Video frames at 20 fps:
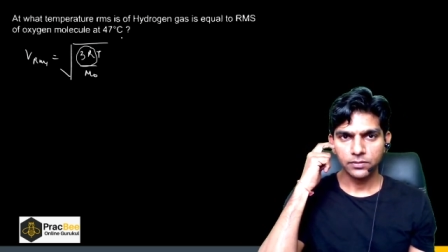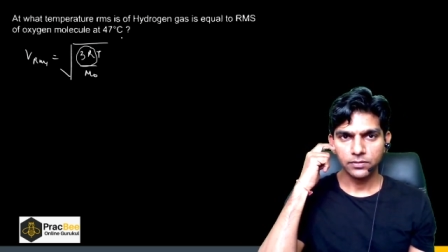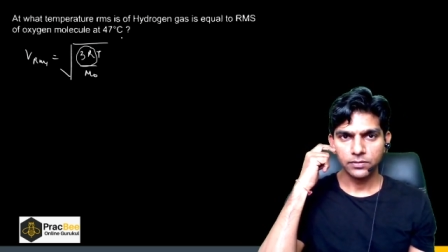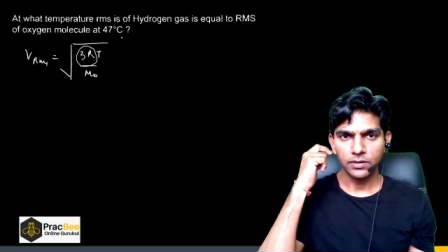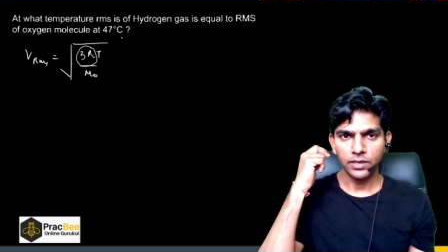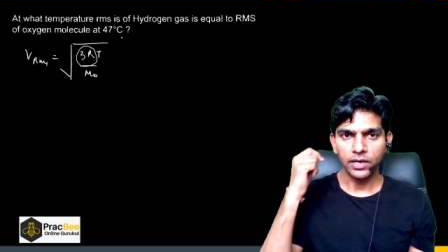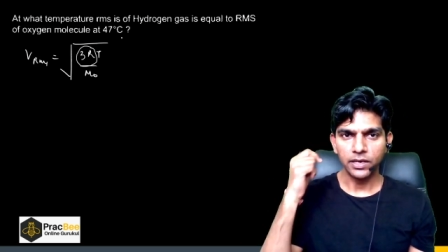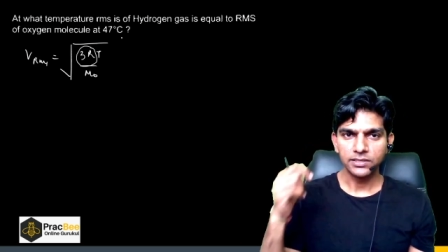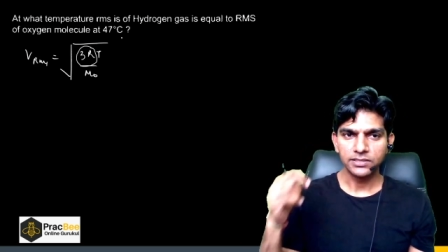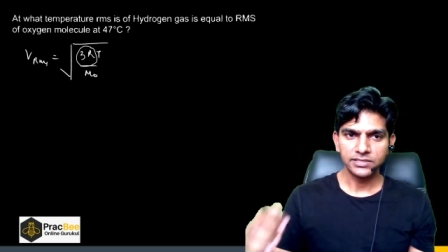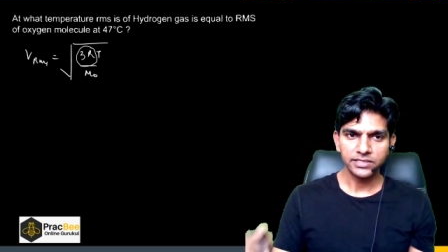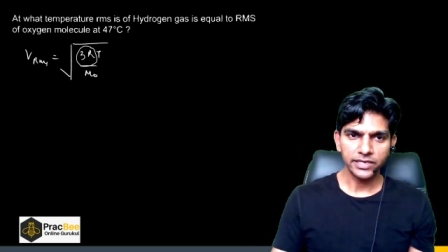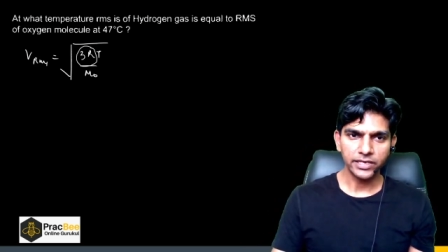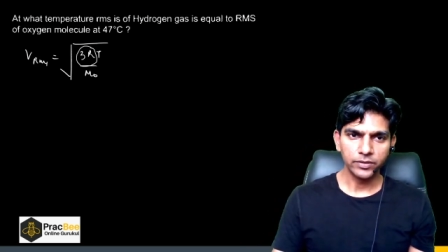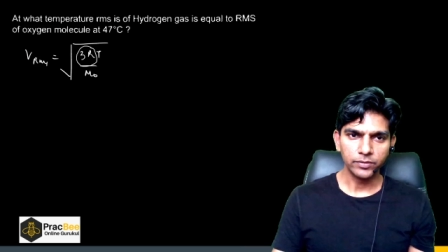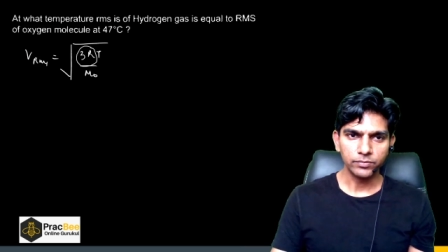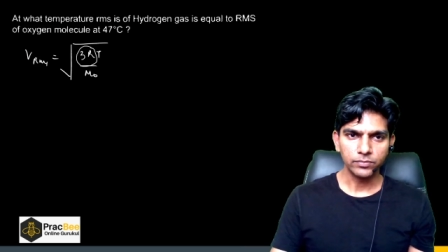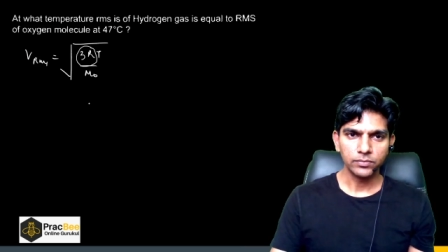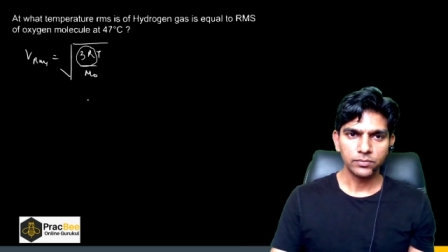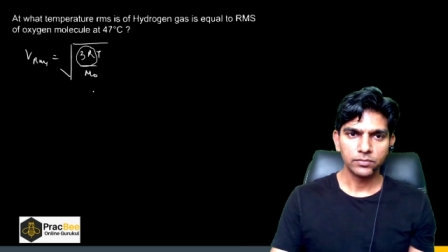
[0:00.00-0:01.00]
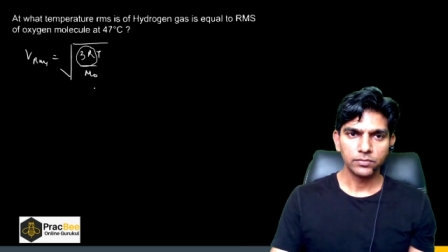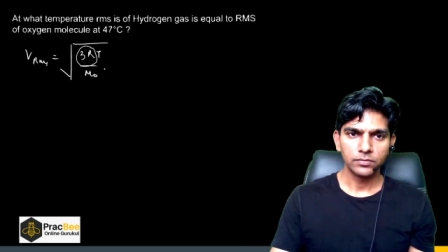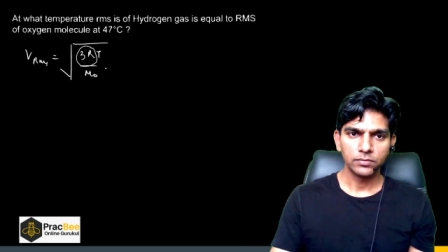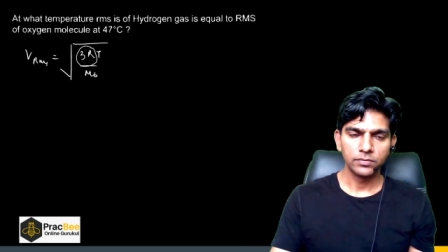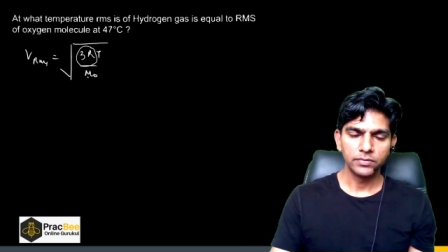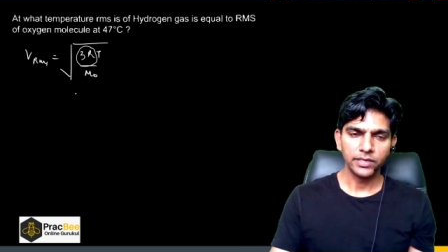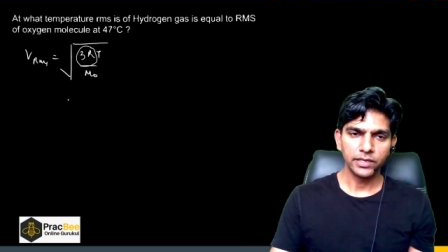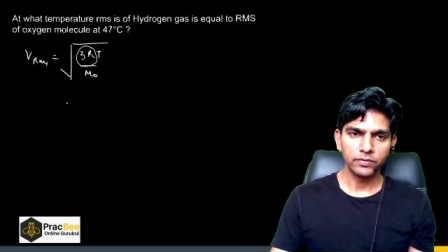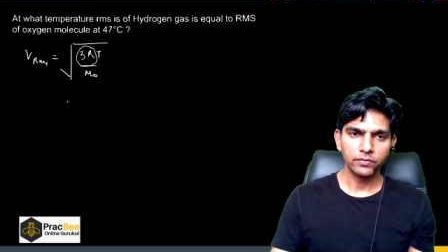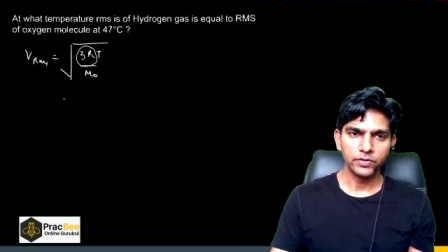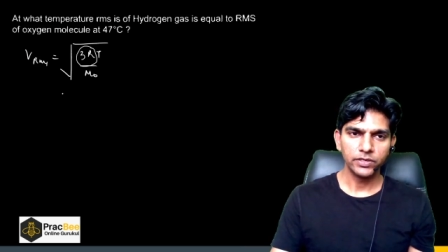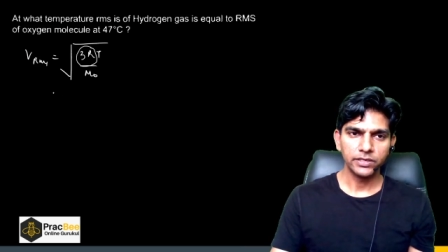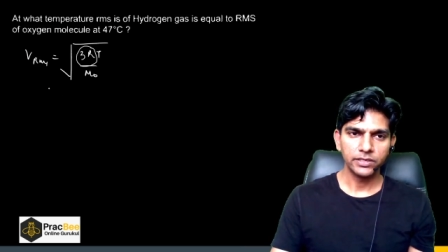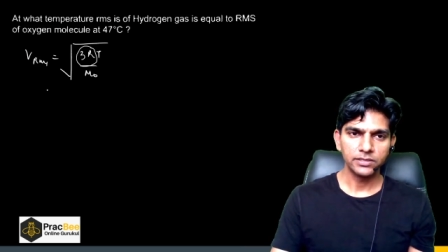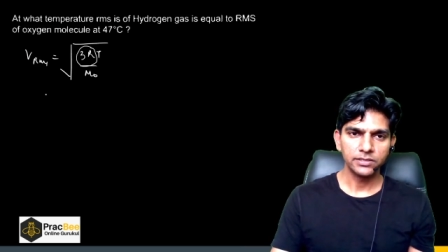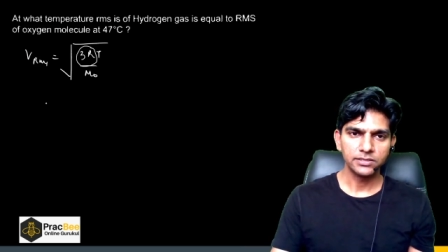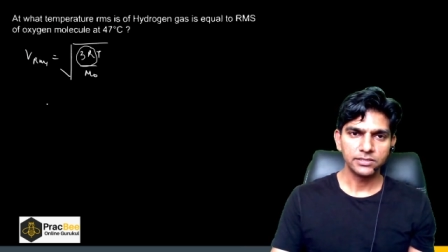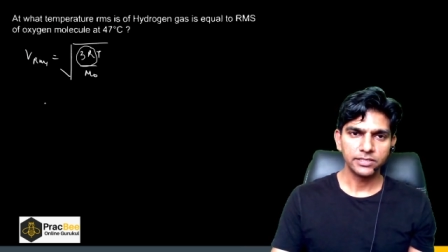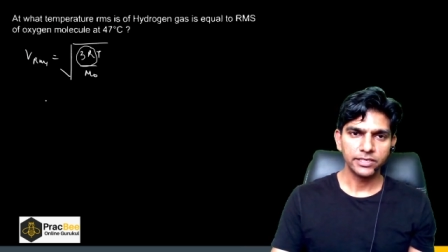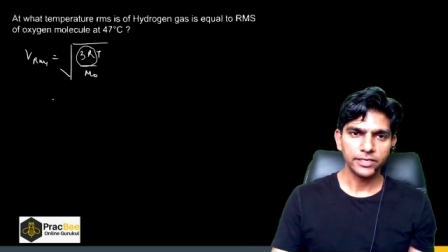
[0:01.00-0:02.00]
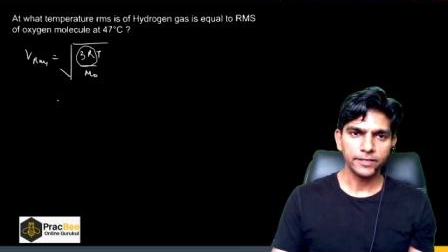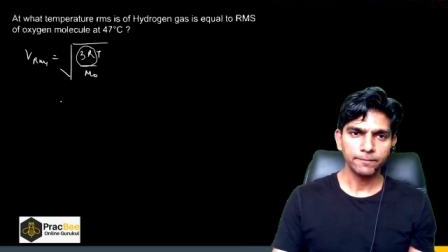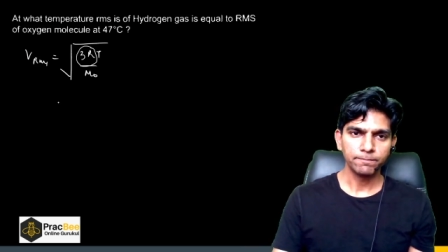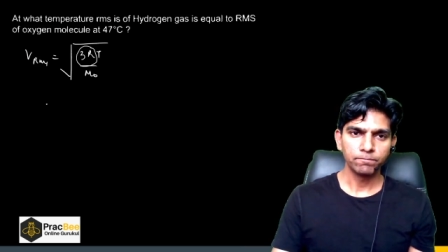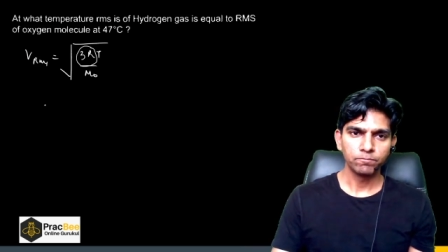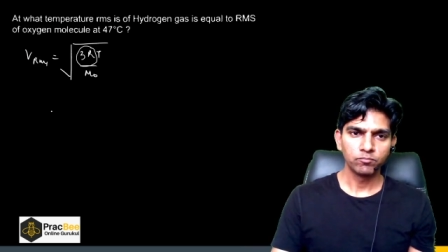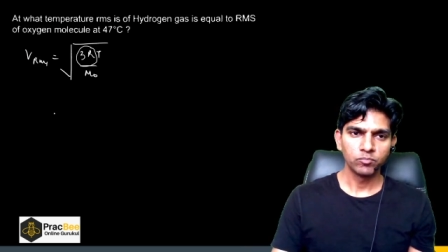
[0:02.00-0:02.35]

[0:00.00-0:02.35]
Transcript: are same, then we can say